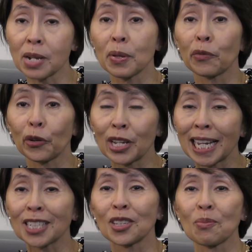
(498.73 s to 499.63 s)
it before you
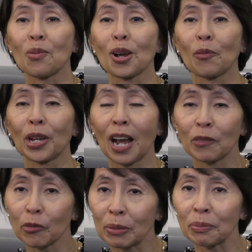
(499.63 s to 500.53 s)
get to the point where you
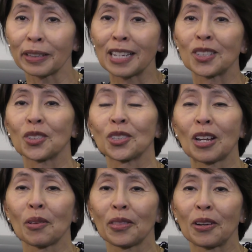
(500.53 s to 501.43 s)
have to replace the
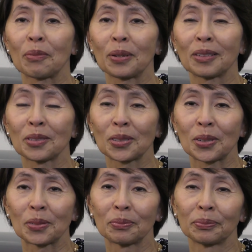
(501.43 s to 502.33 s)
cell therapy. So.